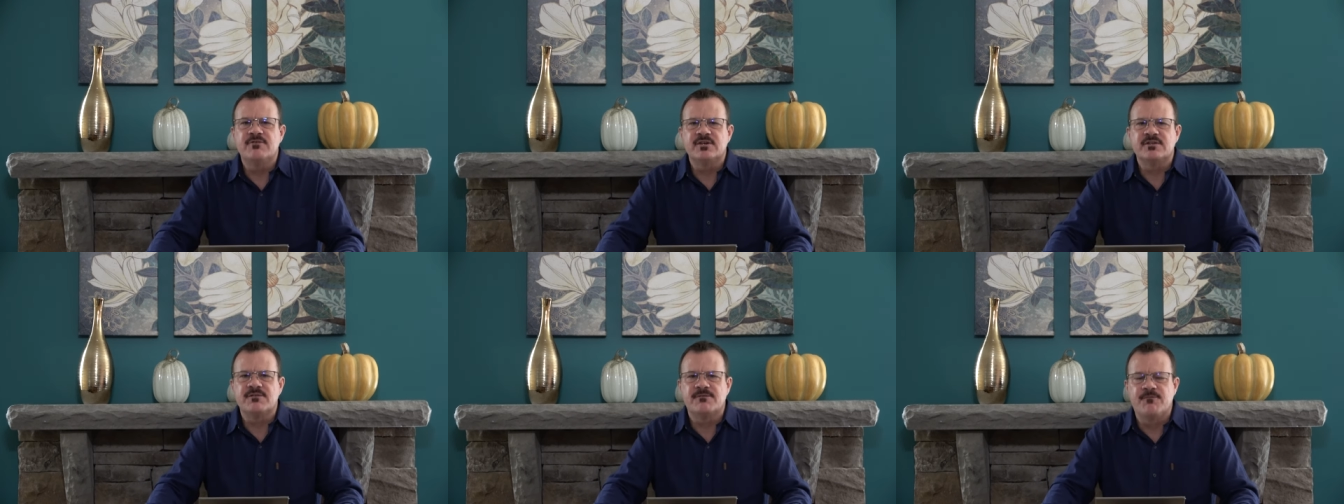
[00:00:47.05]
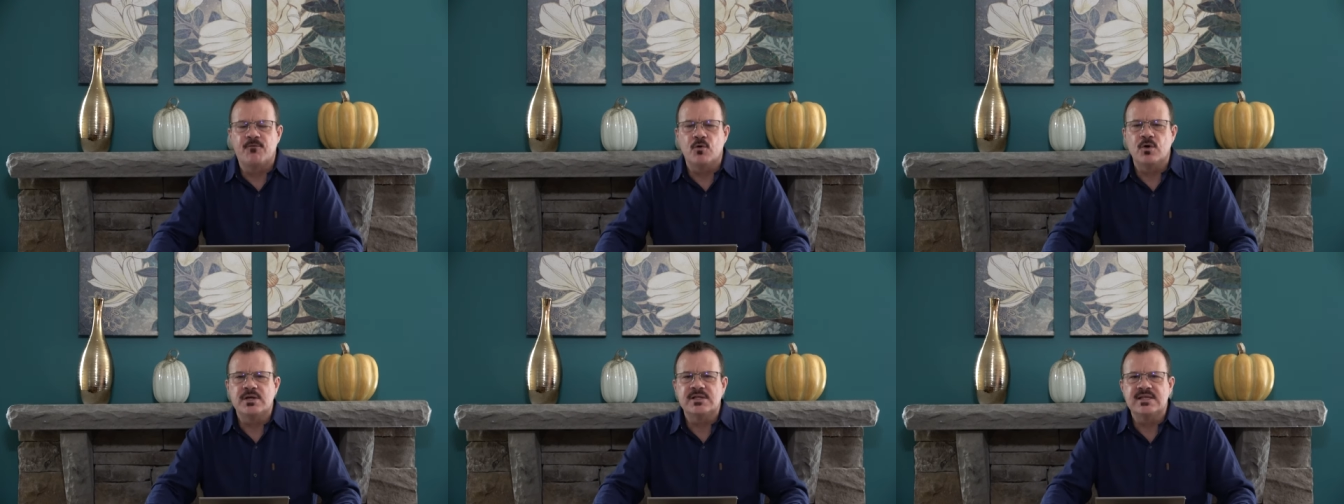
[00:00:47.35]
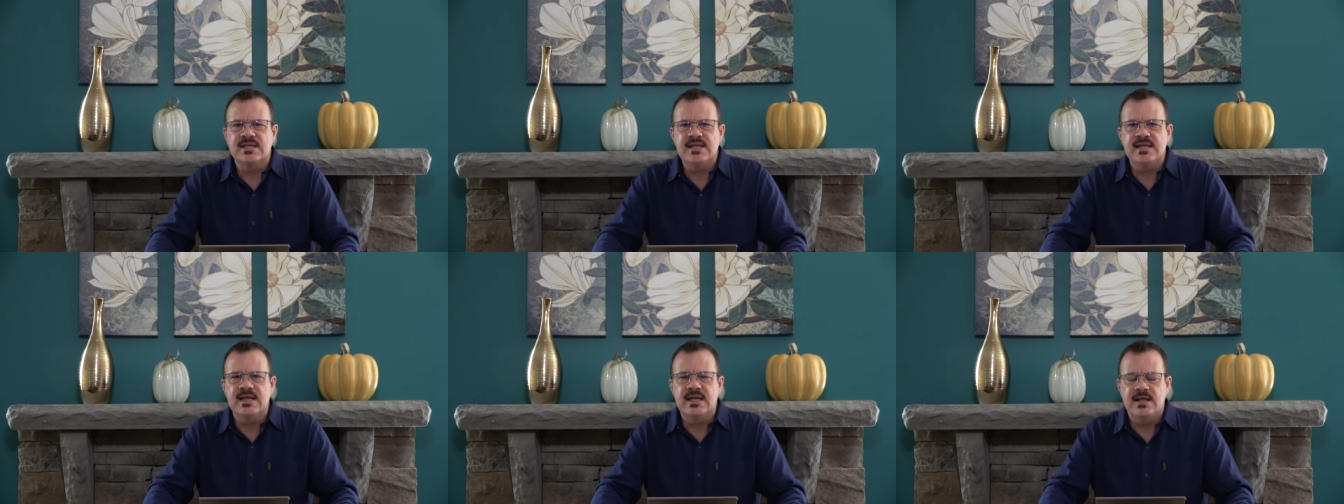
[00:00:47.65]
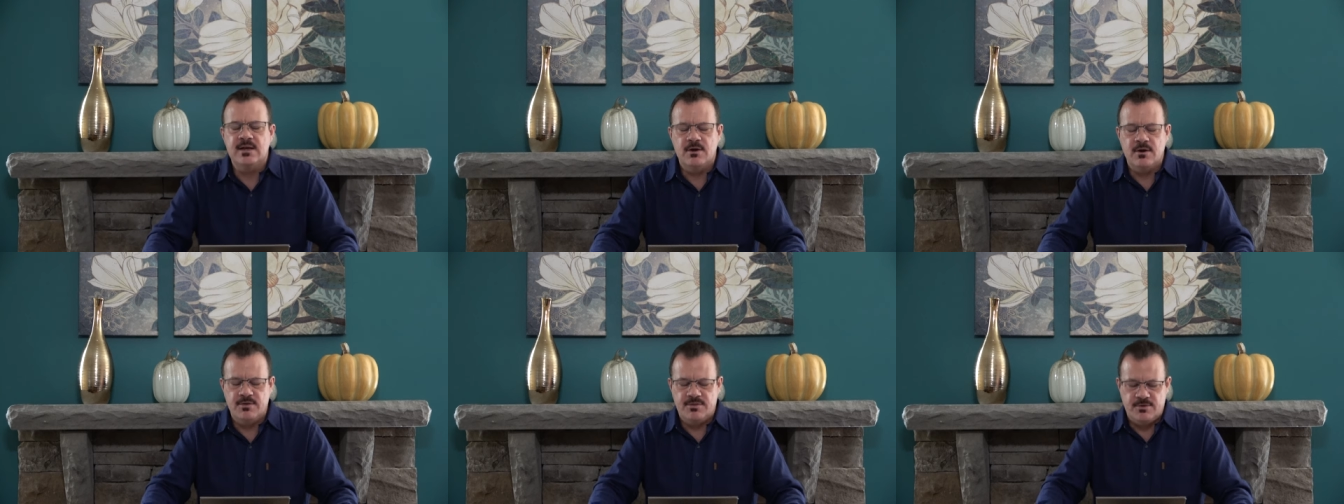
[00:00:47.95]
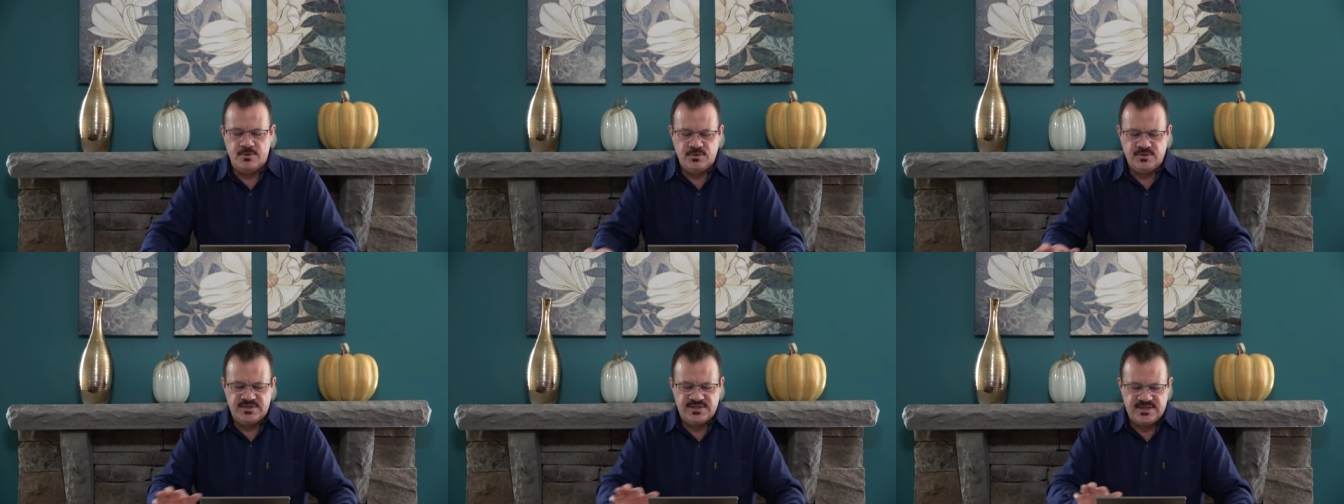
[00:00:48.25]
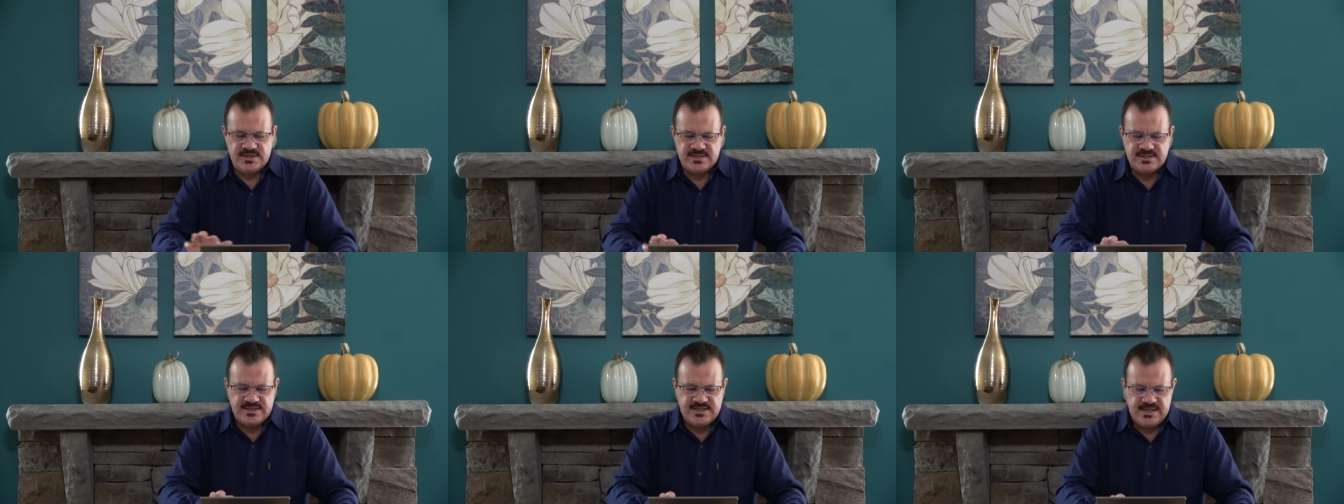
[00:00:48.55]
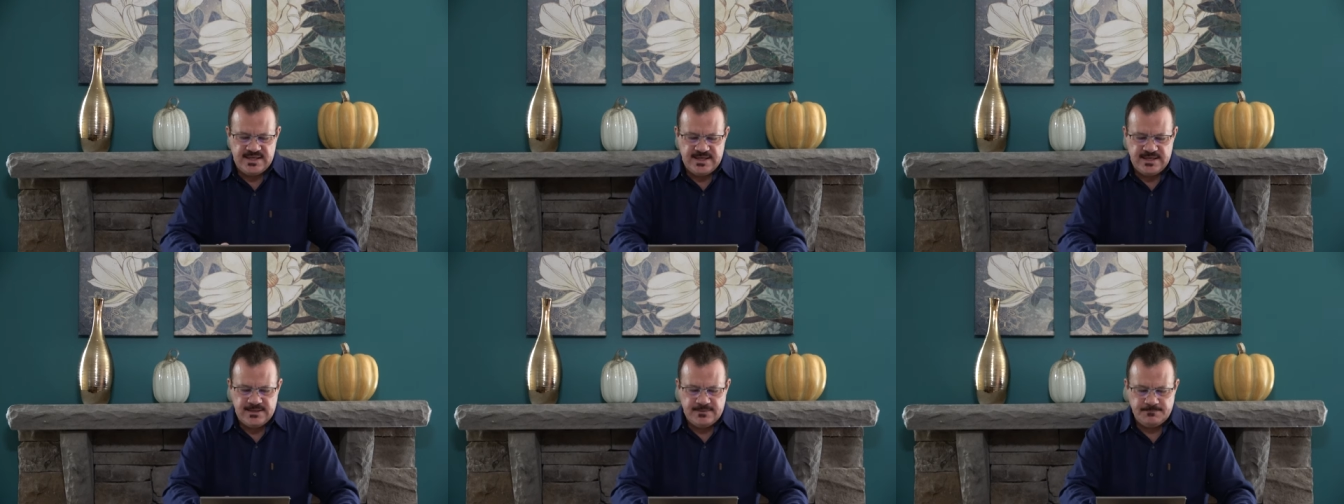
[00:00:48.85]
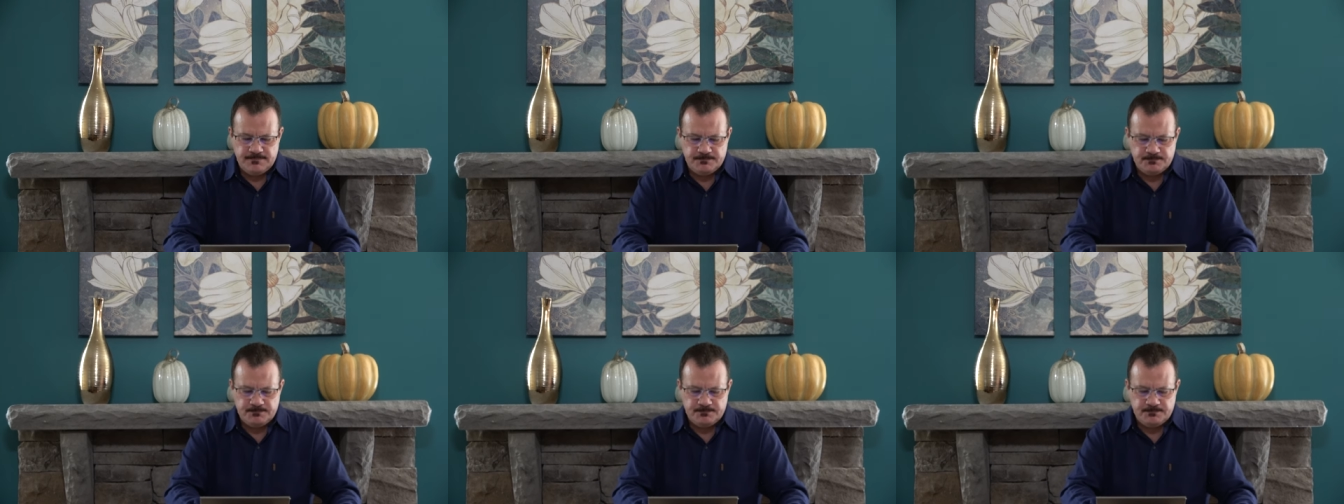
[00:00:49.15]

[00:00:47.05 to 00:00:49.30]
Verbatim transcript: verse 14 through 16.